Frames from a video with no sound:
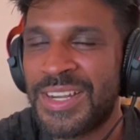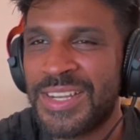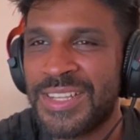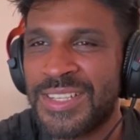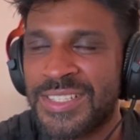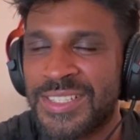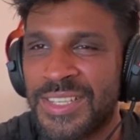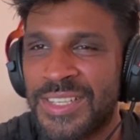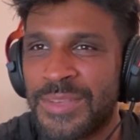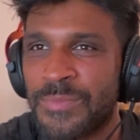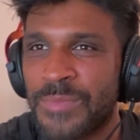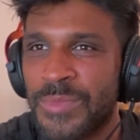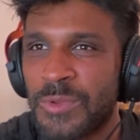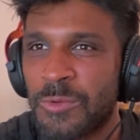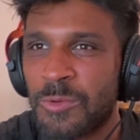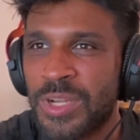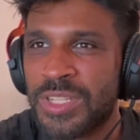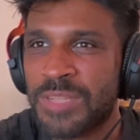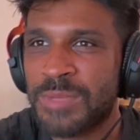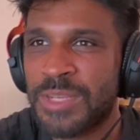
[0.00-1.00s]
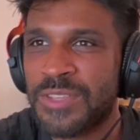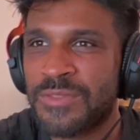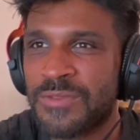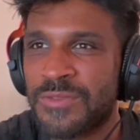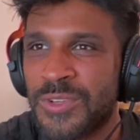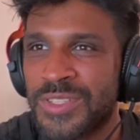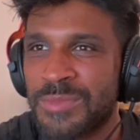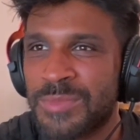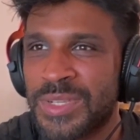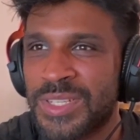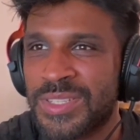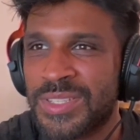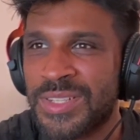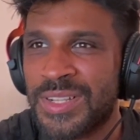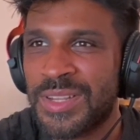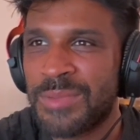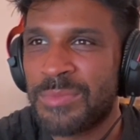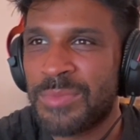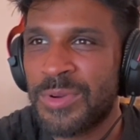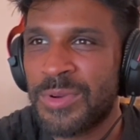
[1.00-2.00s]
Let's see. Watame's voice and
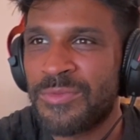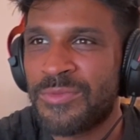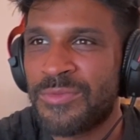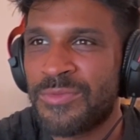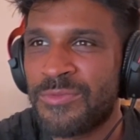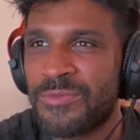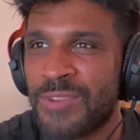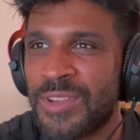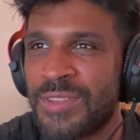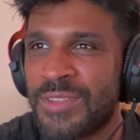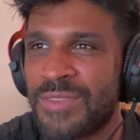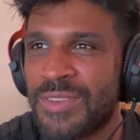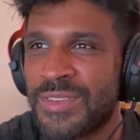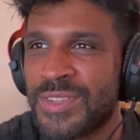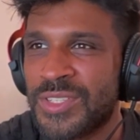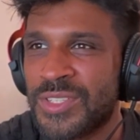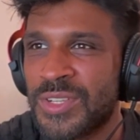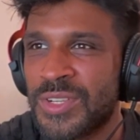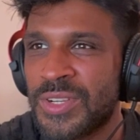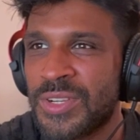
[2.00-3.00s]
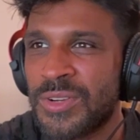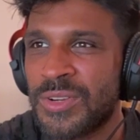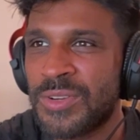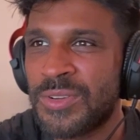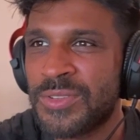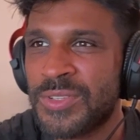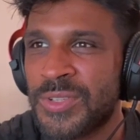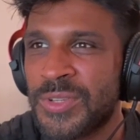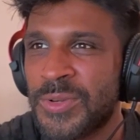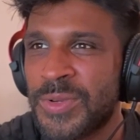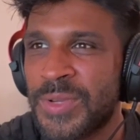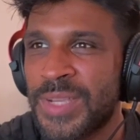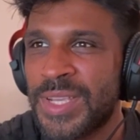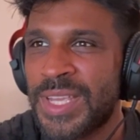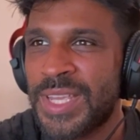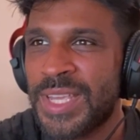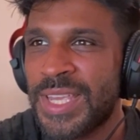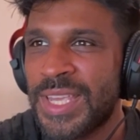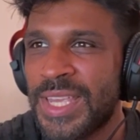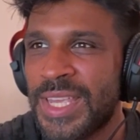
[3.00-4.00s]
personality both really fit the song. Also,
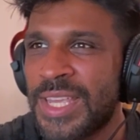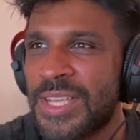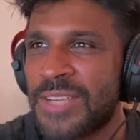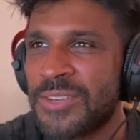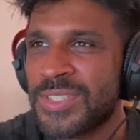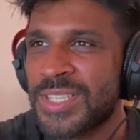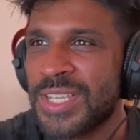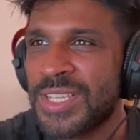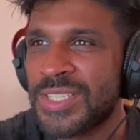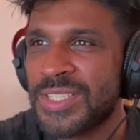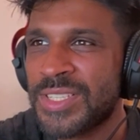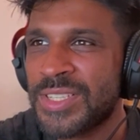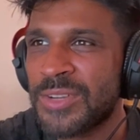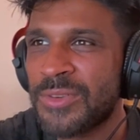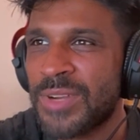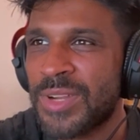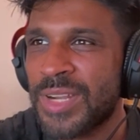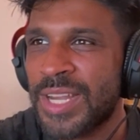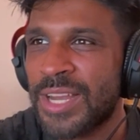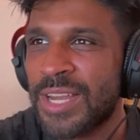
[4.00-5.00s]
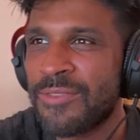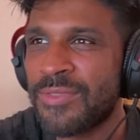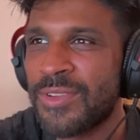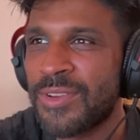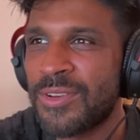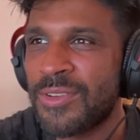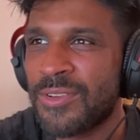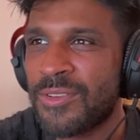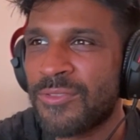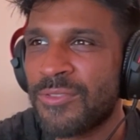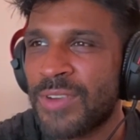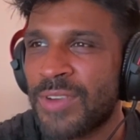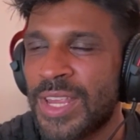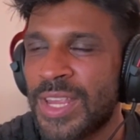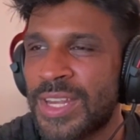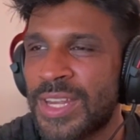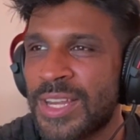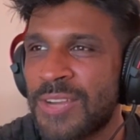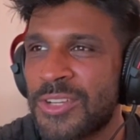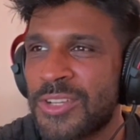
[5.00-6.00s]
Eco says so, an outfit looked
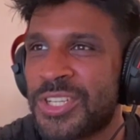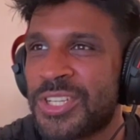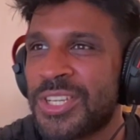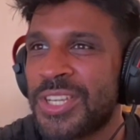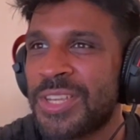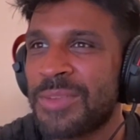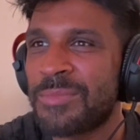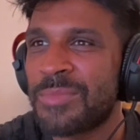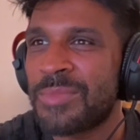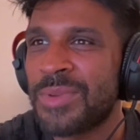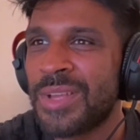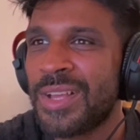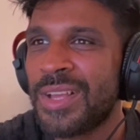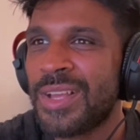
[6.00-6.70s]
great in our sheep.